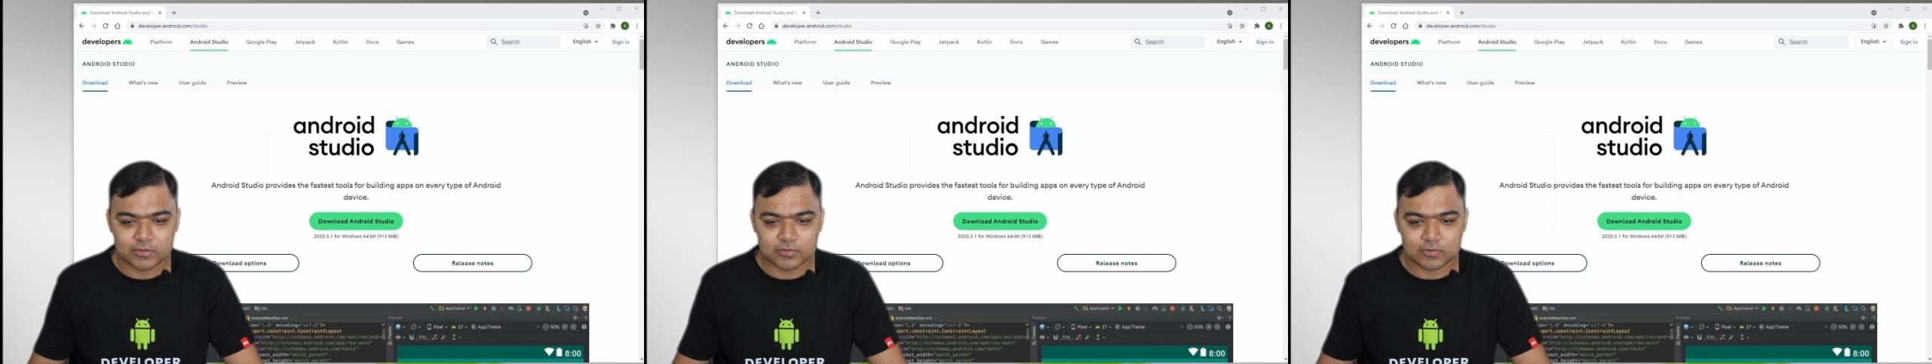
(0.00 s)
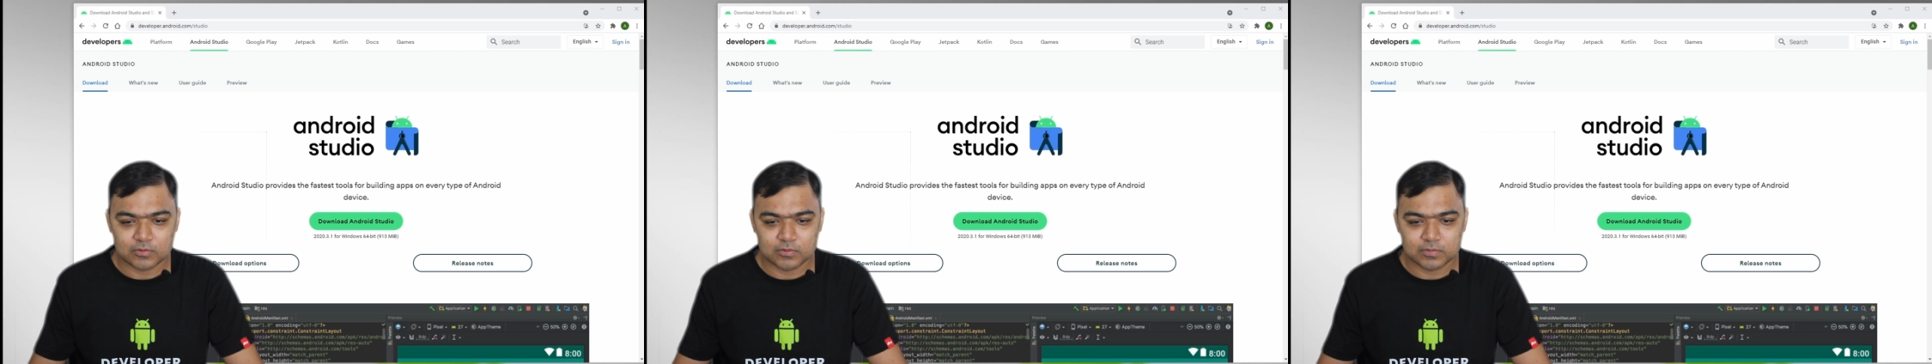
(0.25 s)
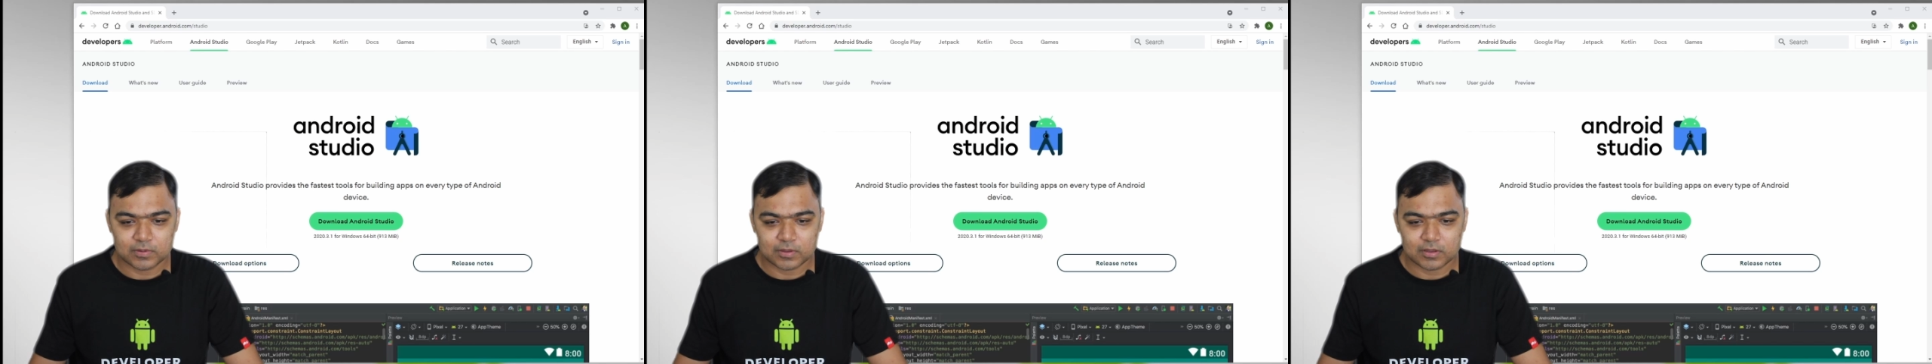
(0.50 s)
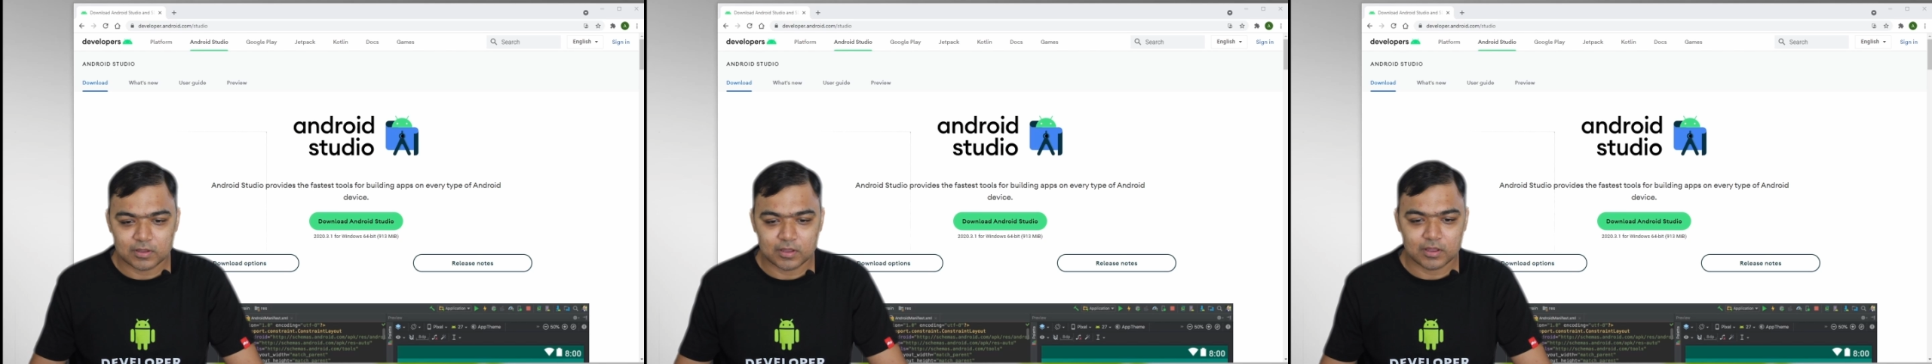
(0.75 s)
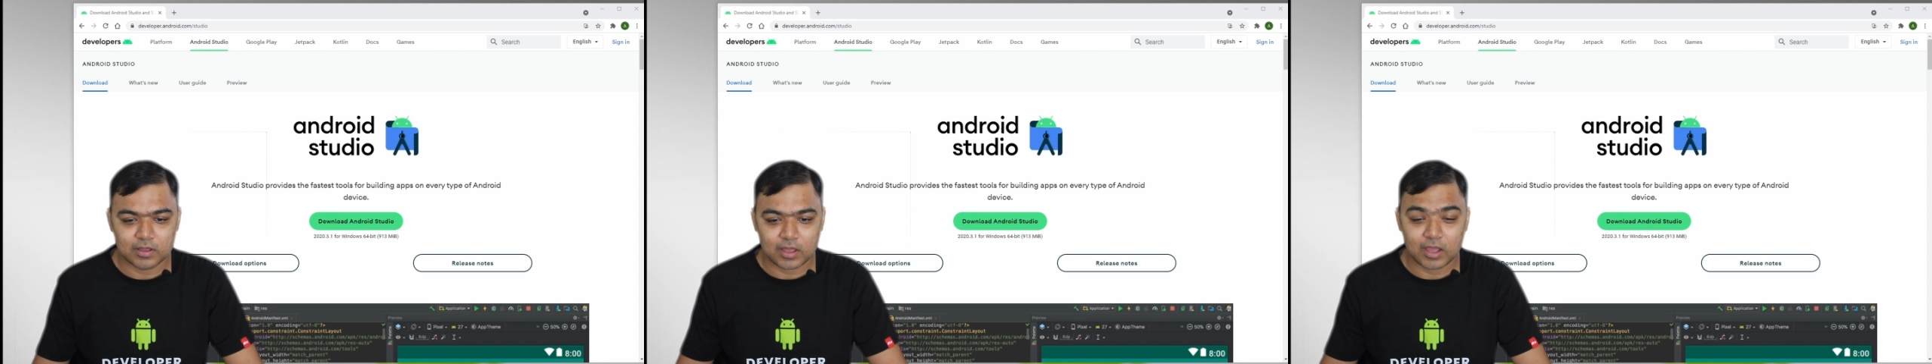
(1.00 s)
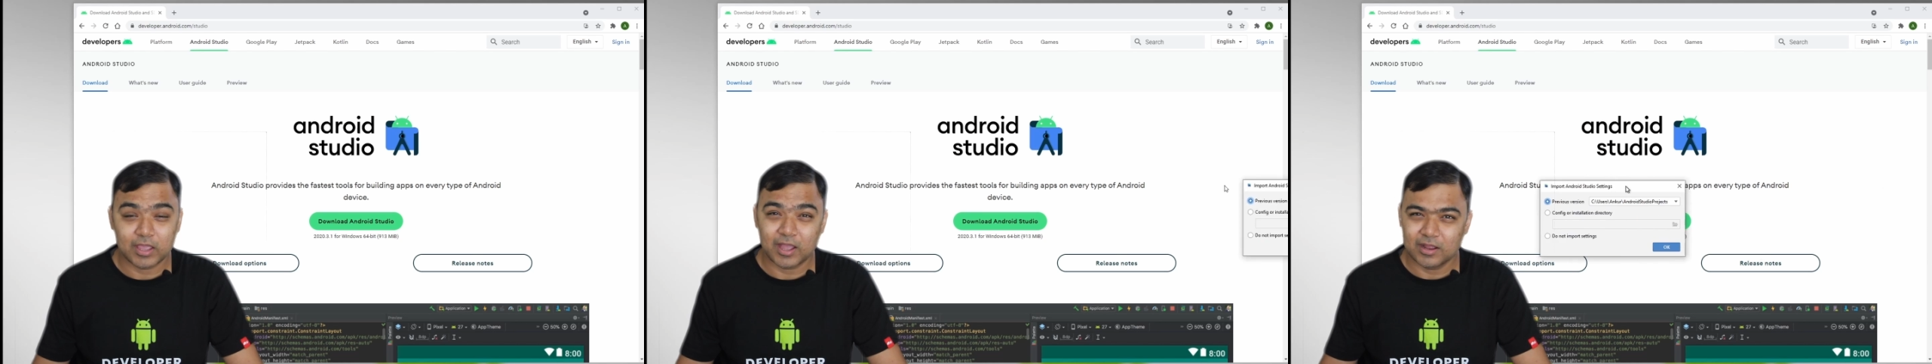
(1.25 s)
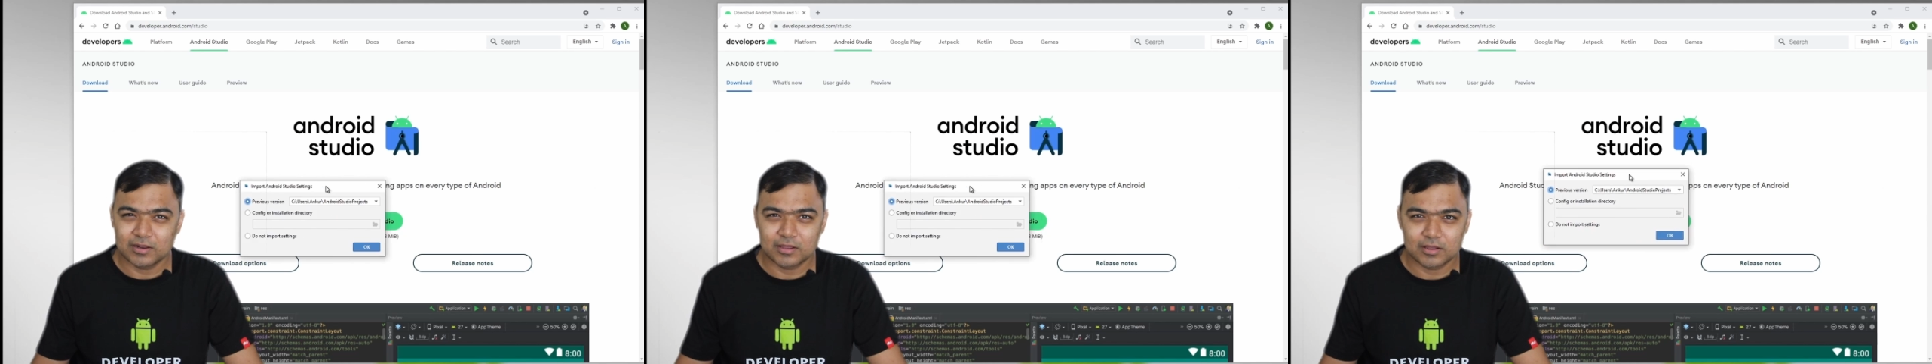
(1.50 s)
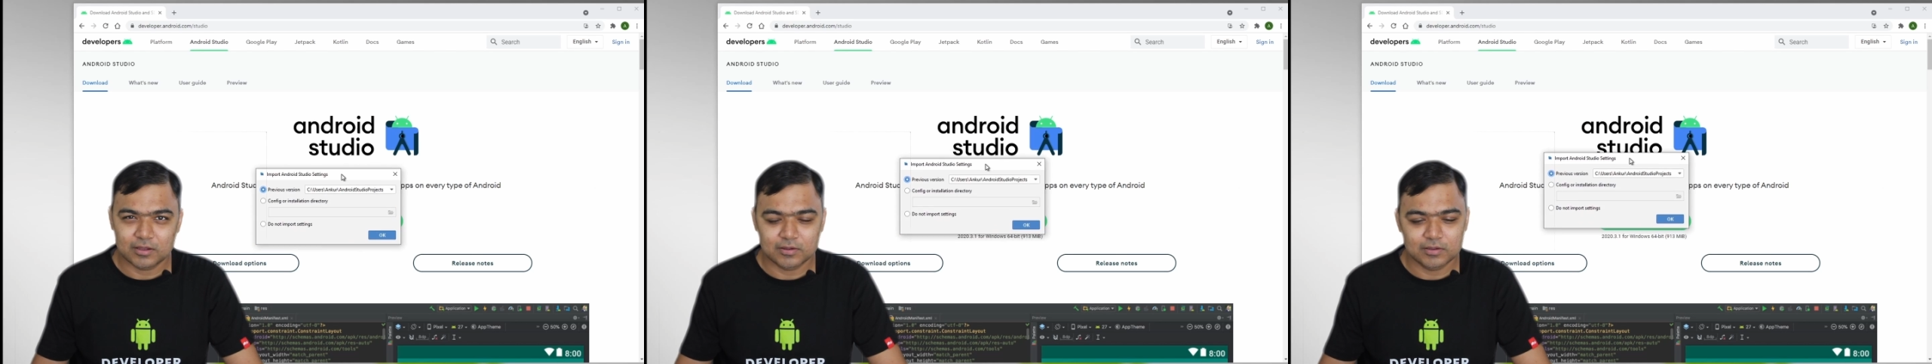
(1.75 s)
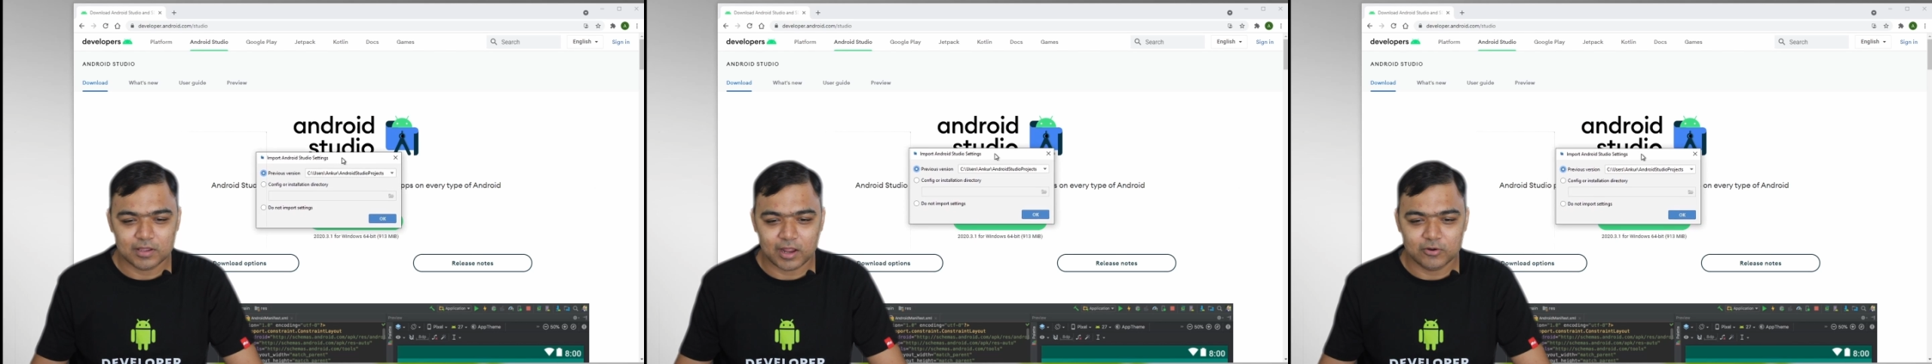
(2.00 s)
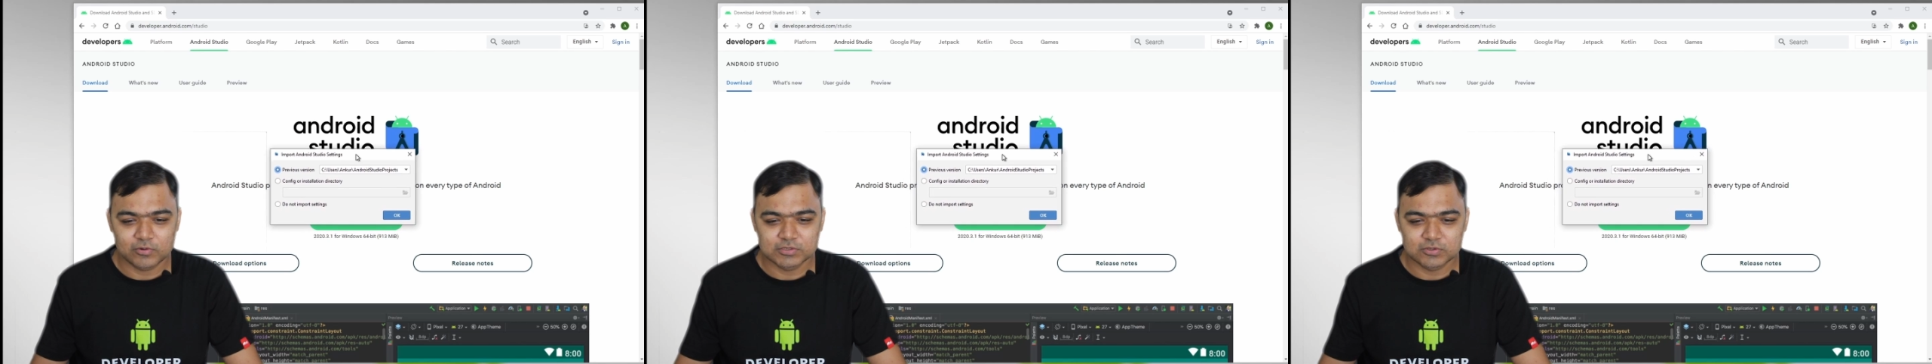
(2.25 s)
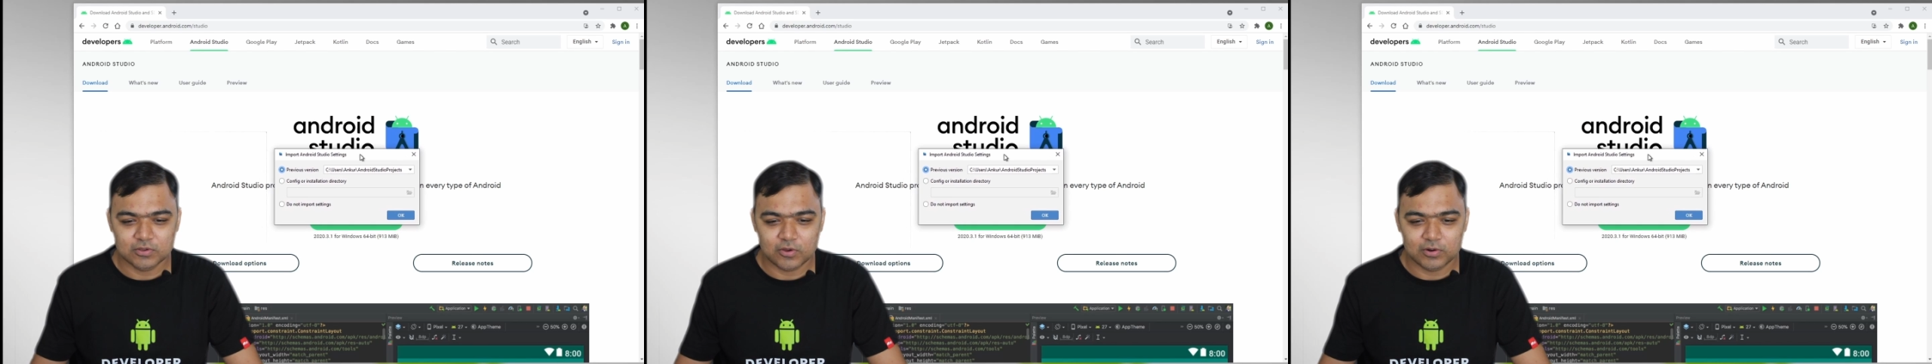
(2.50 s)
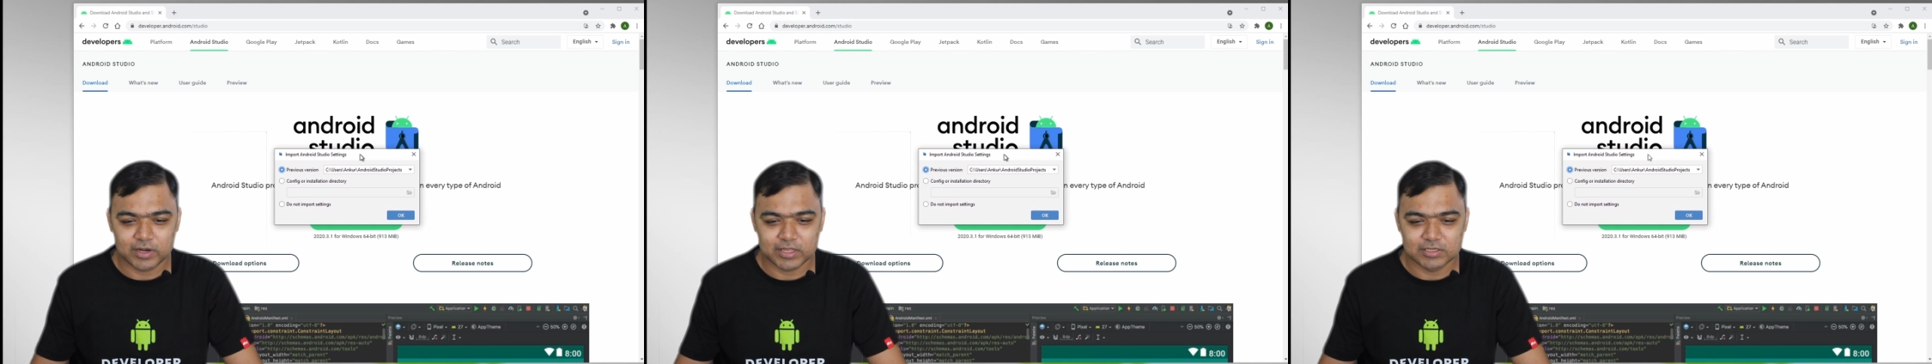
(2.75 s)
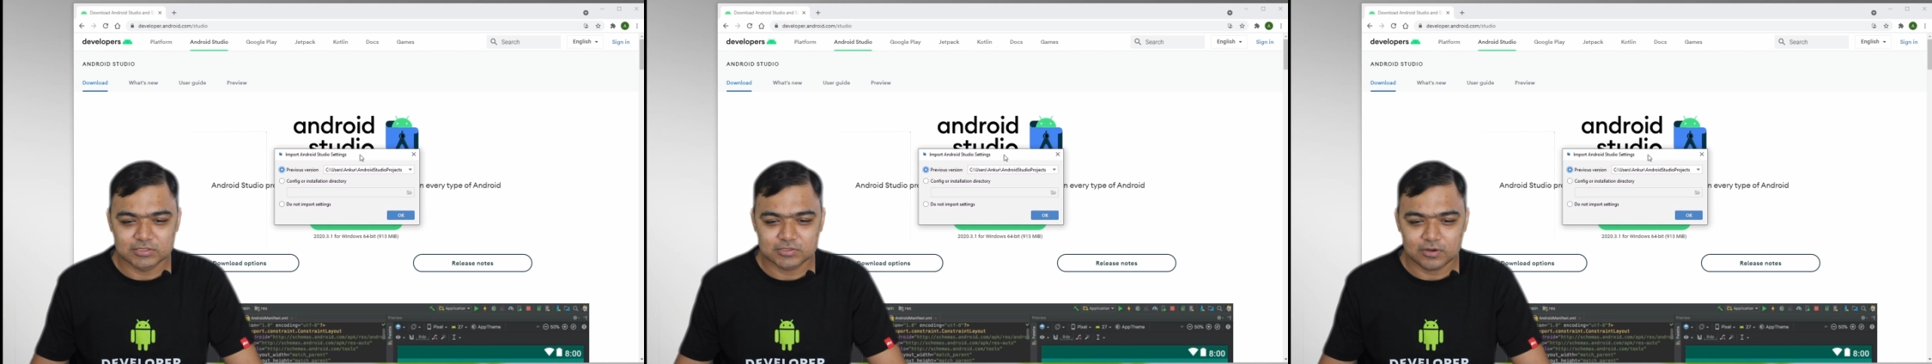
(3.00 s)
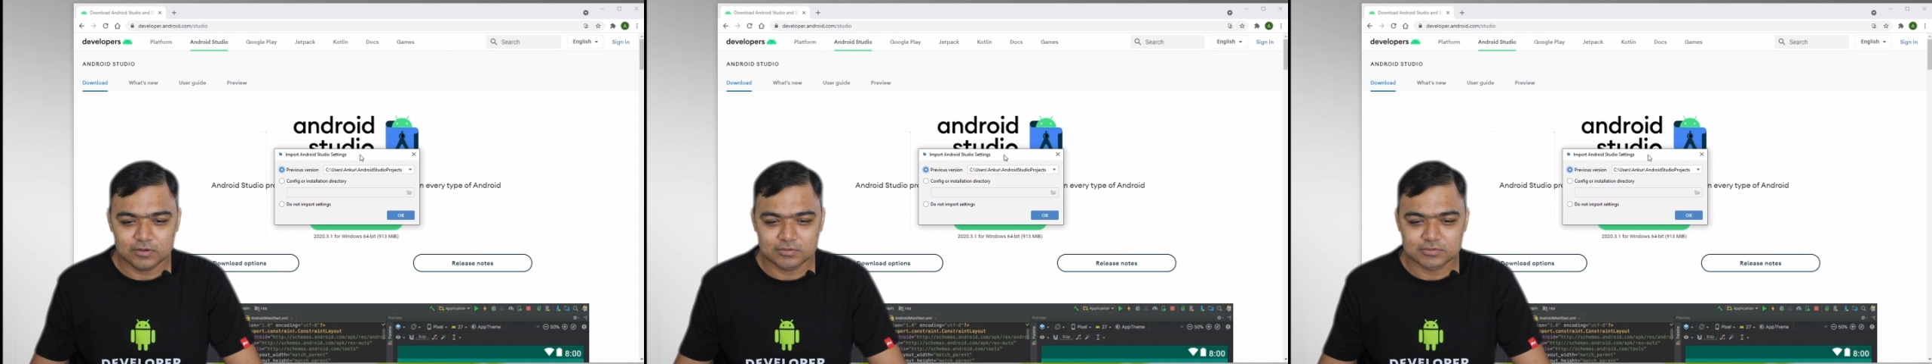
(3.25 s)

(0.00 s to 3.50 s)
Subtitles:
So I had a Android Studio already installed,